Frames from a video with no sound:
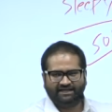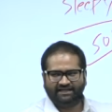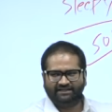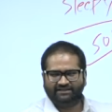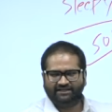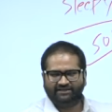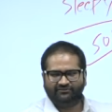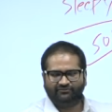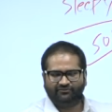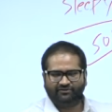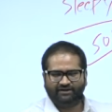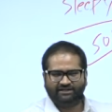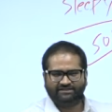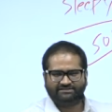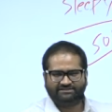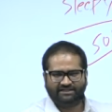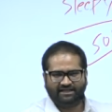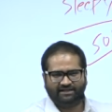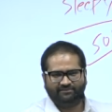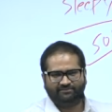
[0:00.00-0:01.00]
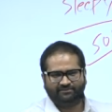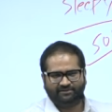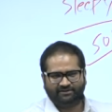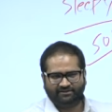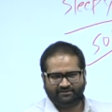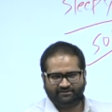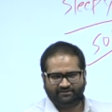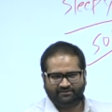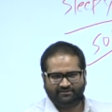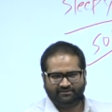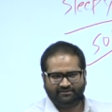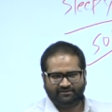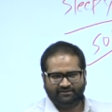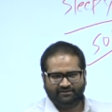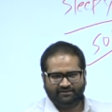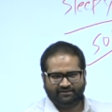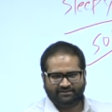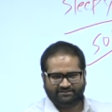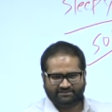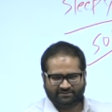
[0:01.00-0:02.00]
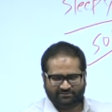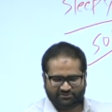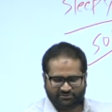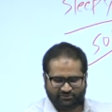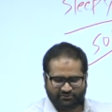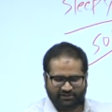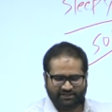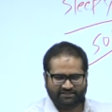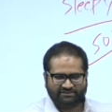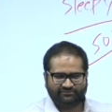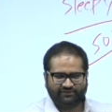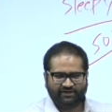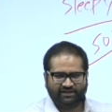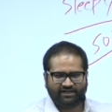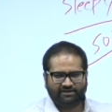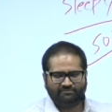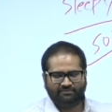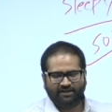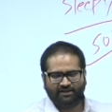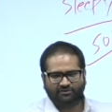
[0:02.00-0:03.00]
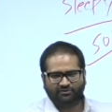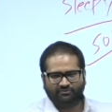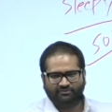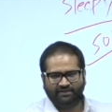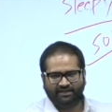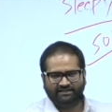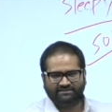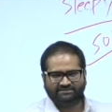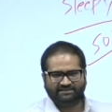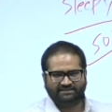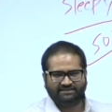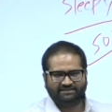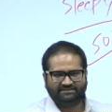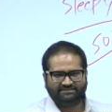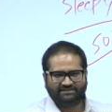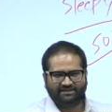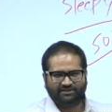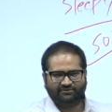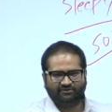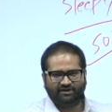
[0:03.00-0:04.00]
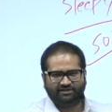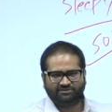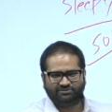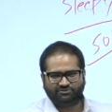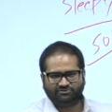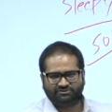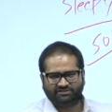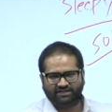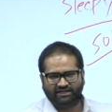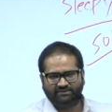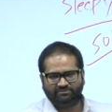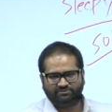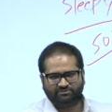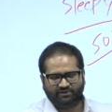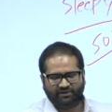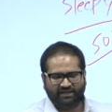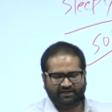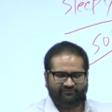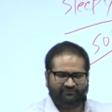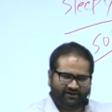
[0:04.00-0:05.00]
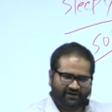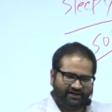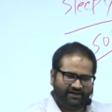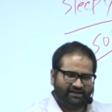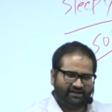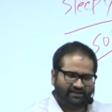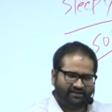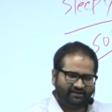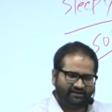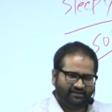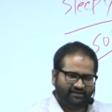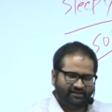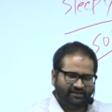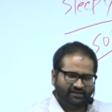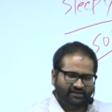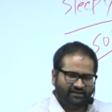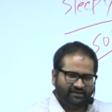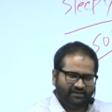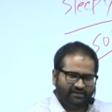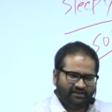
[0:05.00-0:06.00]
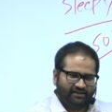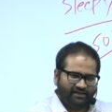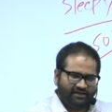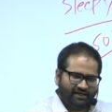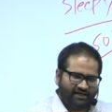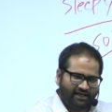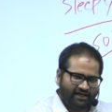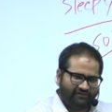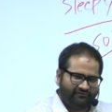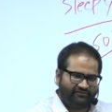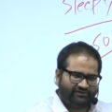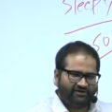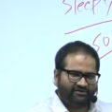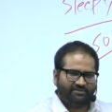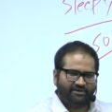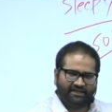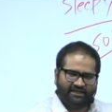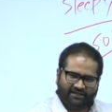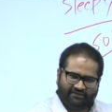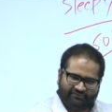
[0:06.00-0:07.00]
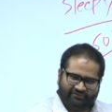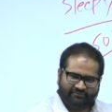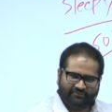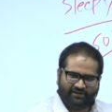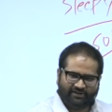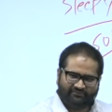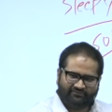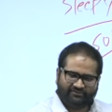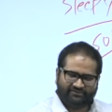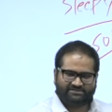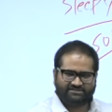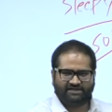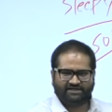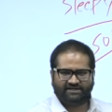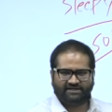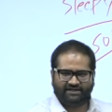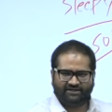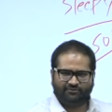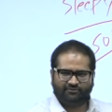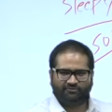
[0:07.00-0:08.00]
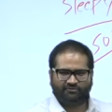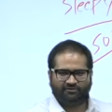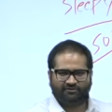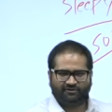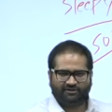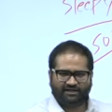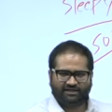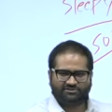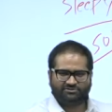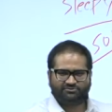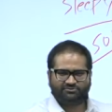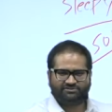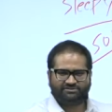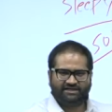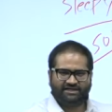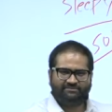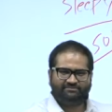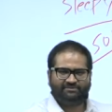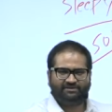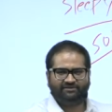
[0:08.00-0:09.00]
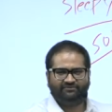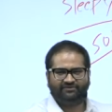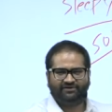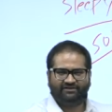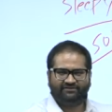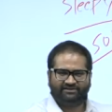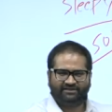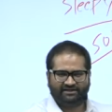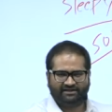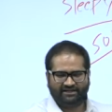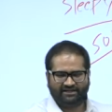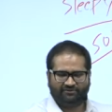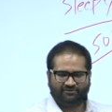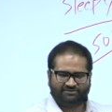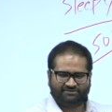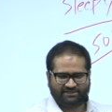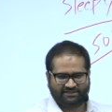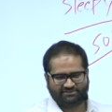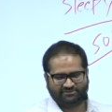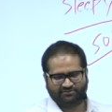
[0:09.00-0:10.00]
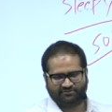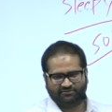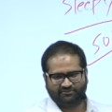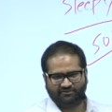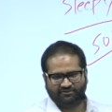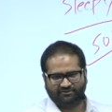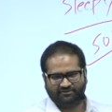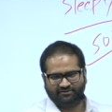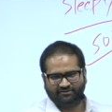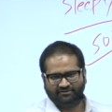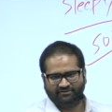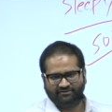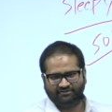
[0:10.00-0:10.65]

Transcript: I therefore I slept. Some students will come back to me and say that, sir, you asked to sleep, so every day after my heavy breakfast at 10 o'clock, I used to sleep till 5.30 or 6 o'clock.